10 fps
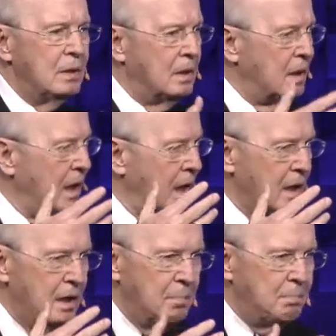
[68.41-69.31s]

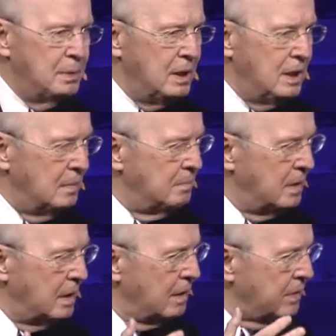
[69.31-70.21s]
Not a peep,
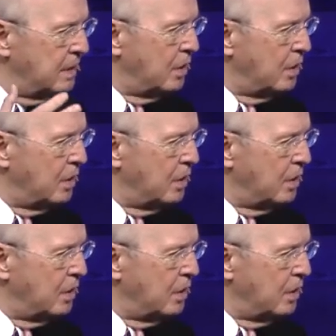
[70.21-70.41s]
nothing,